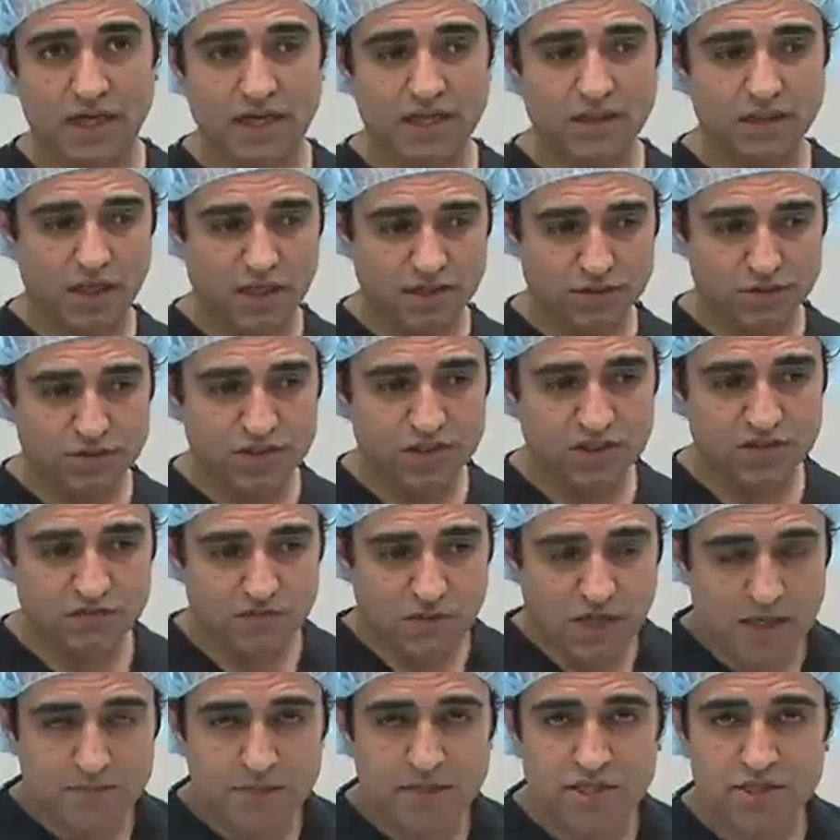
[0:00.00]
I like to give
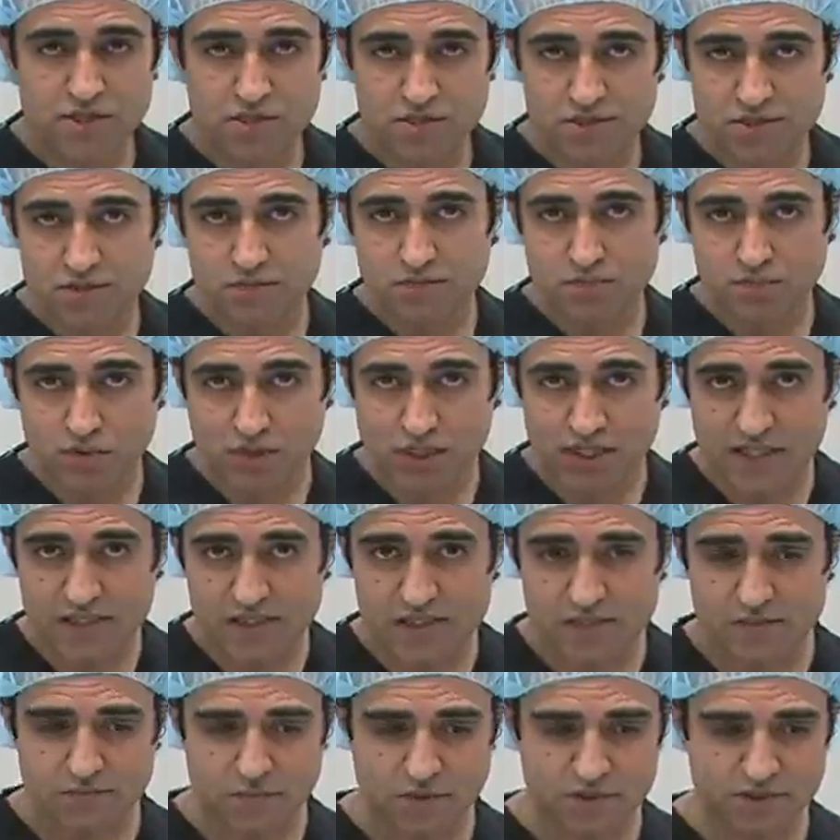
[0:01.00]
my patients a
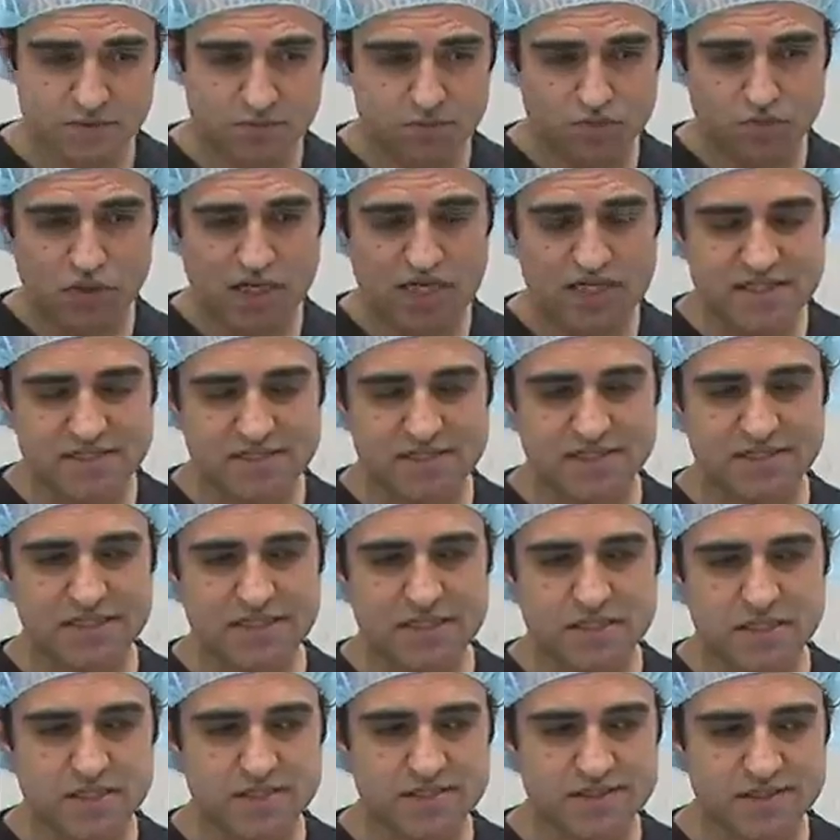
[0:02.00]
brace, but the brace
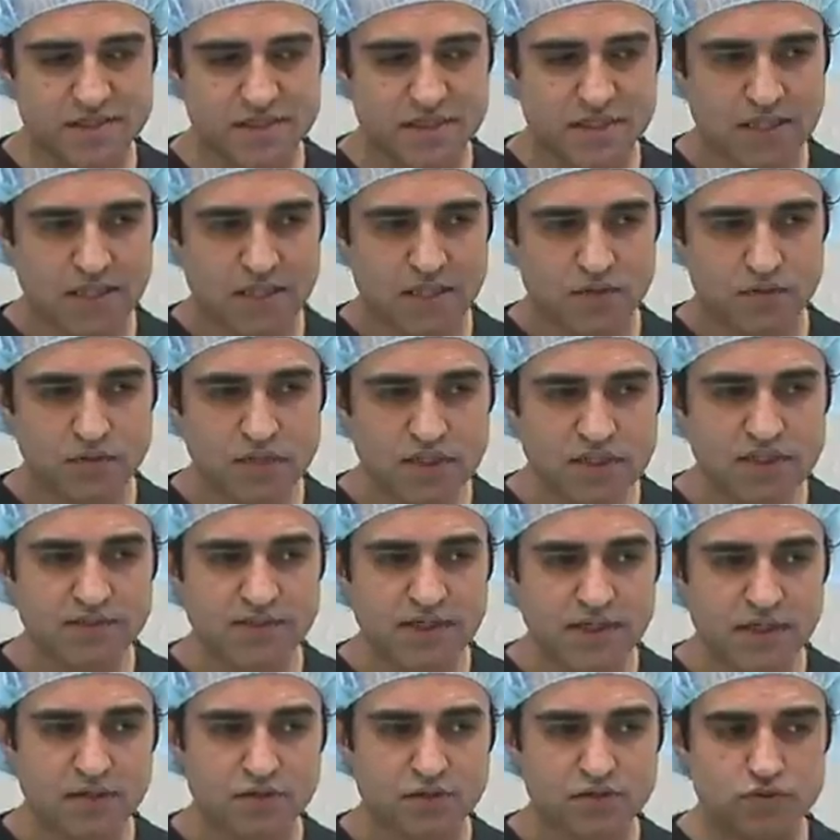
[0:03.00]
is really
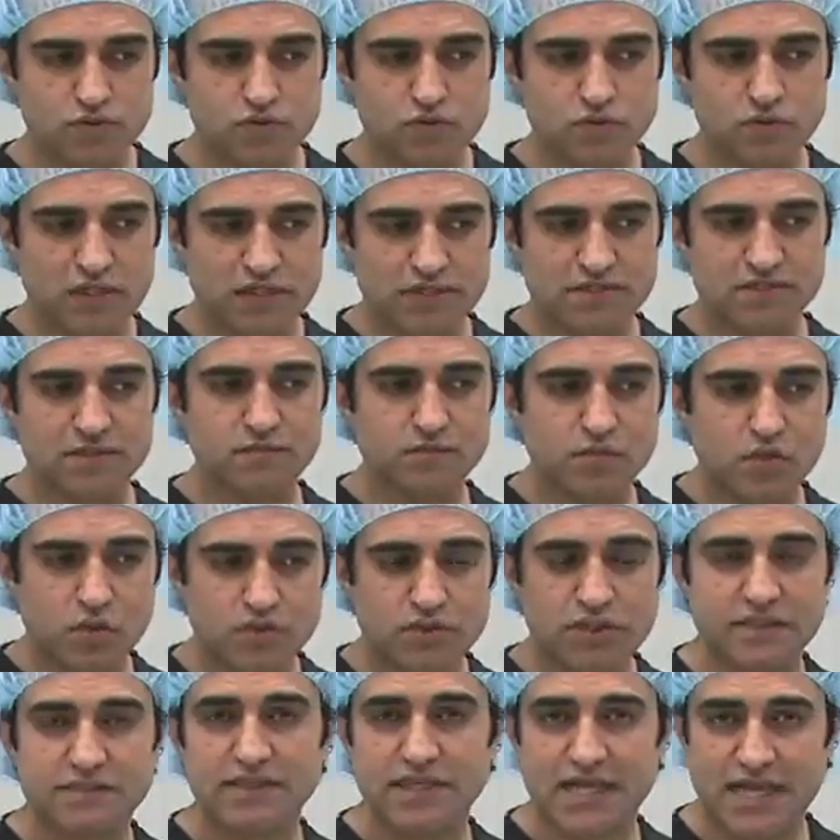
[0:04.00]
there to let them know
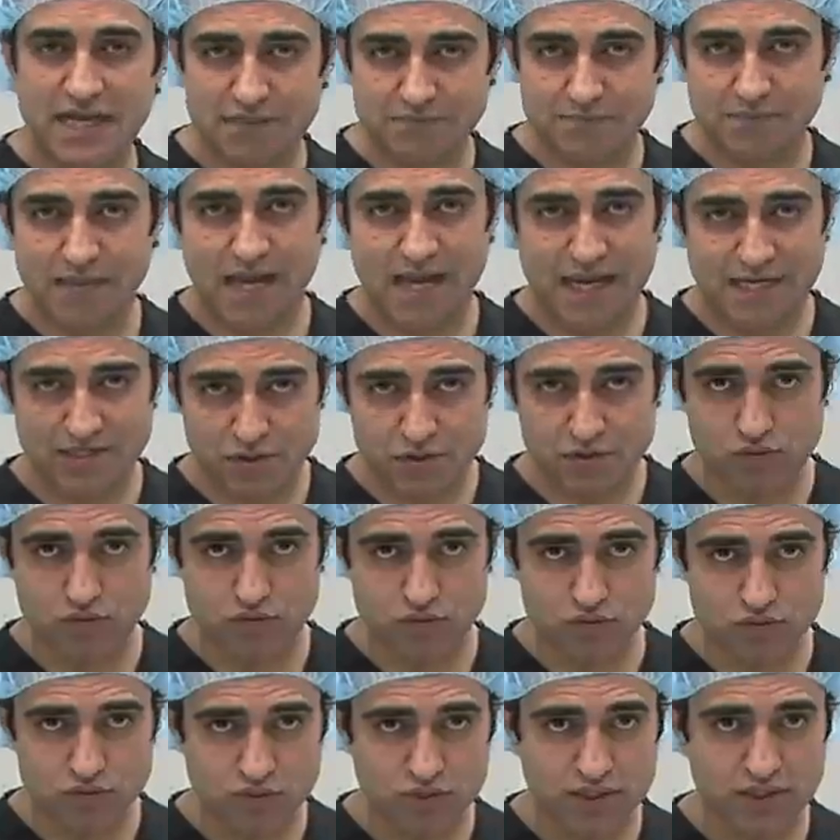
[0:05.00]
that they had back
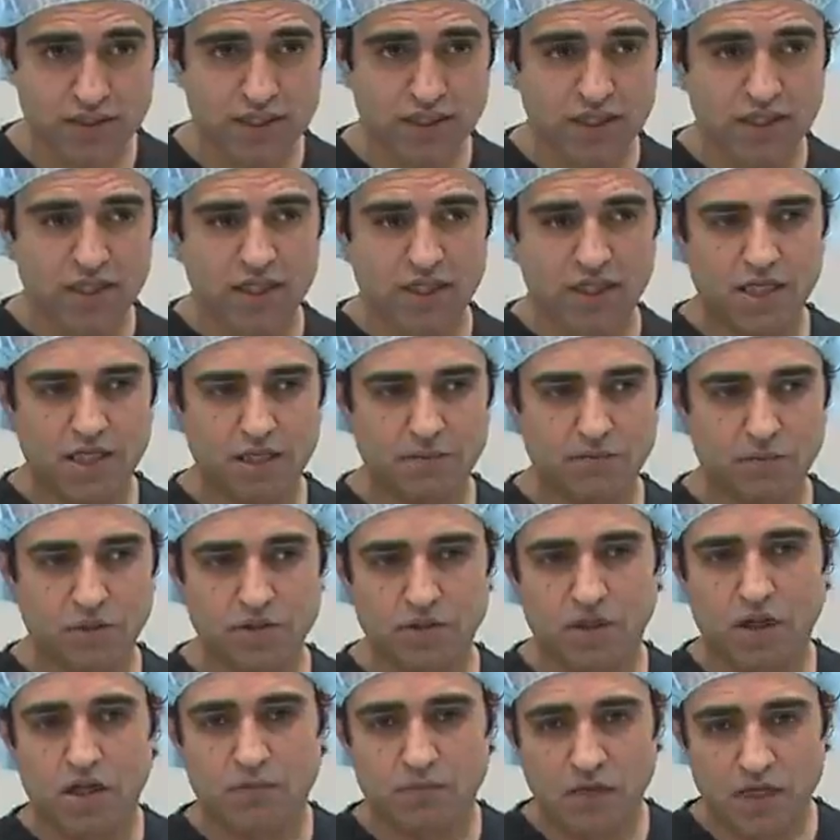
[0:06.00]
surgery, but a
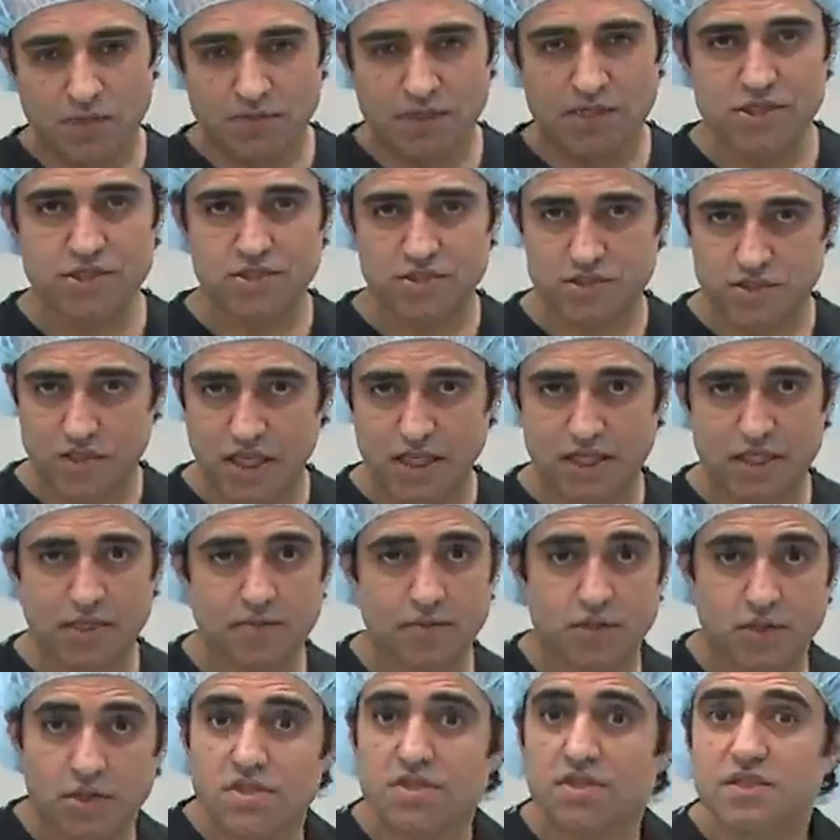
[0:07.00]
lot of my patients like it
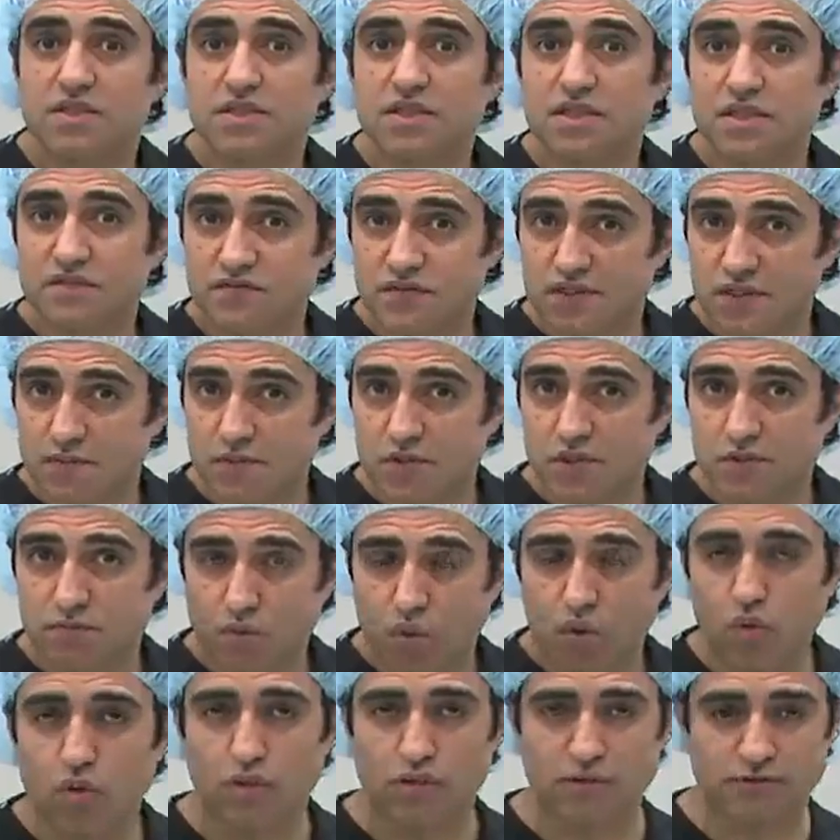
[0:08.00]
because it gives them
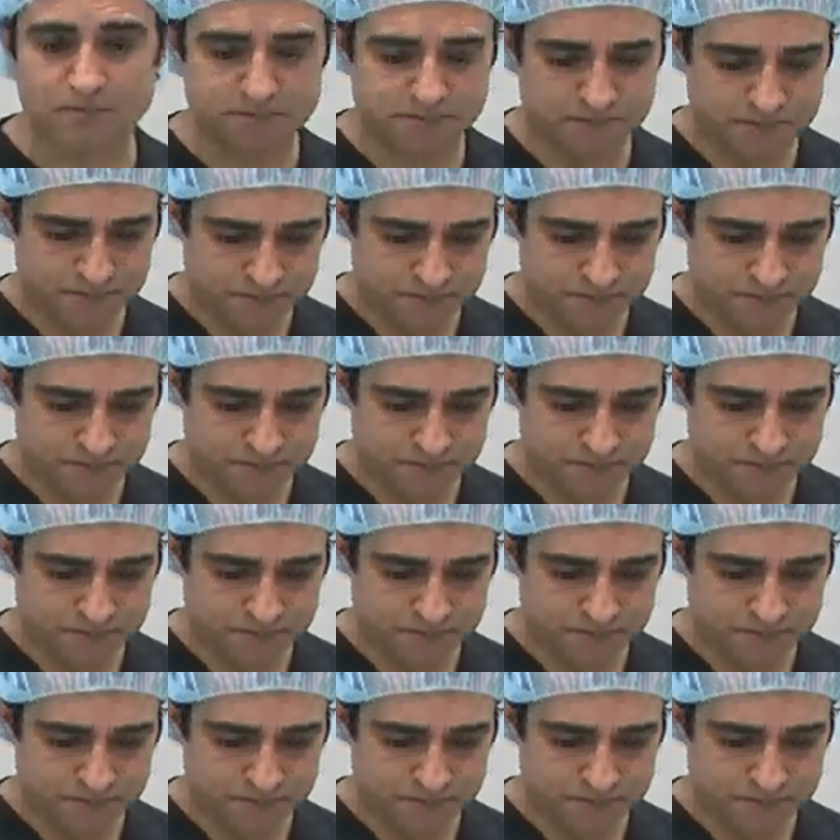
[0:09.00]
support.